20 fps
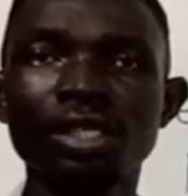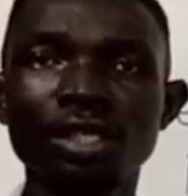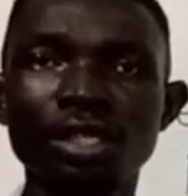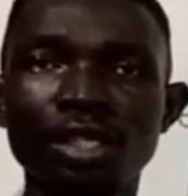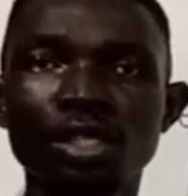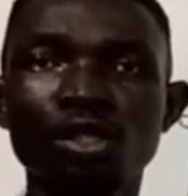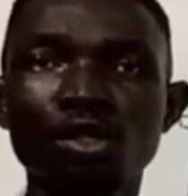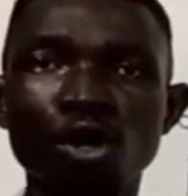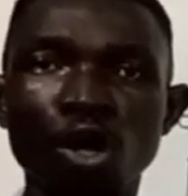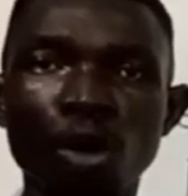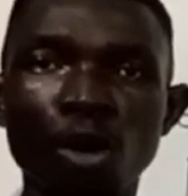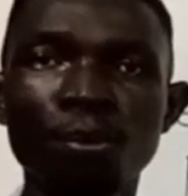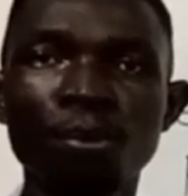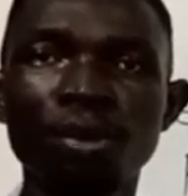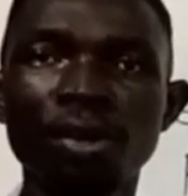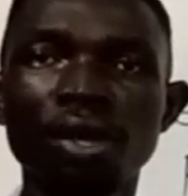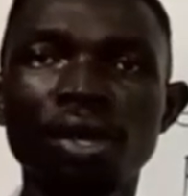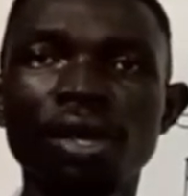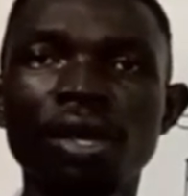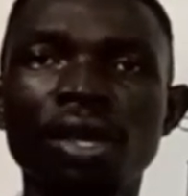the
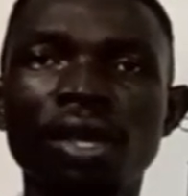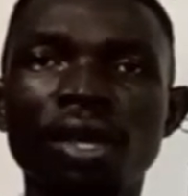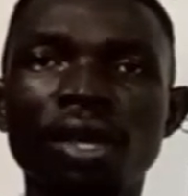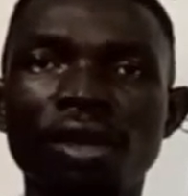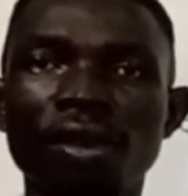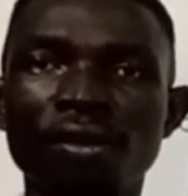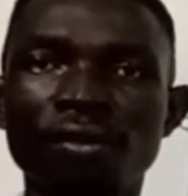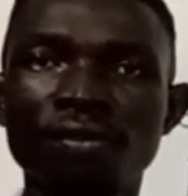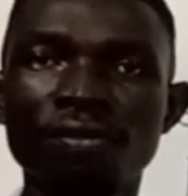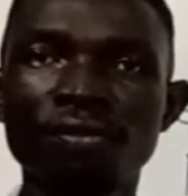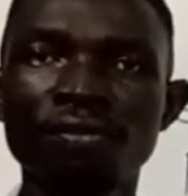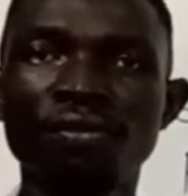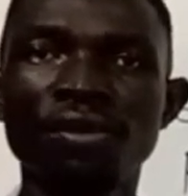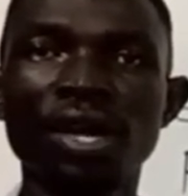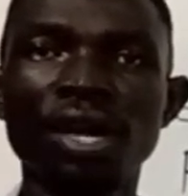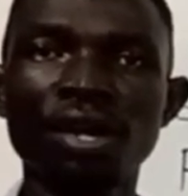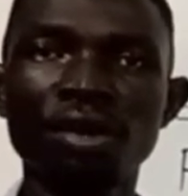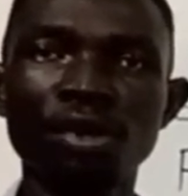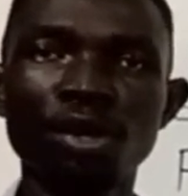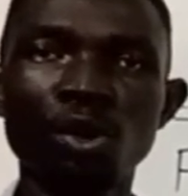topic
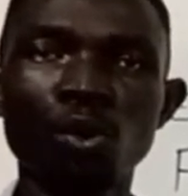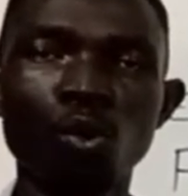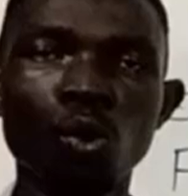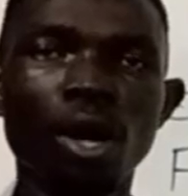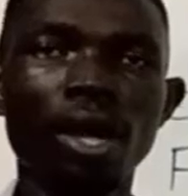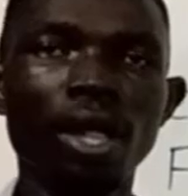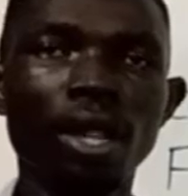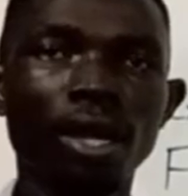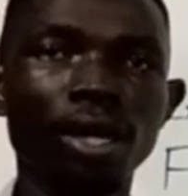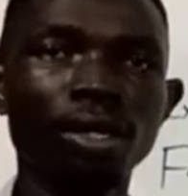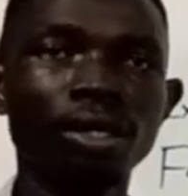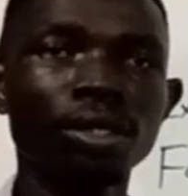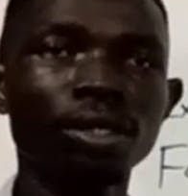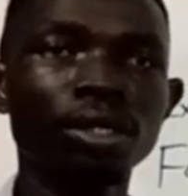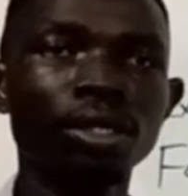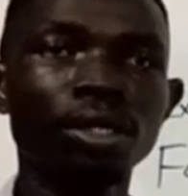very well.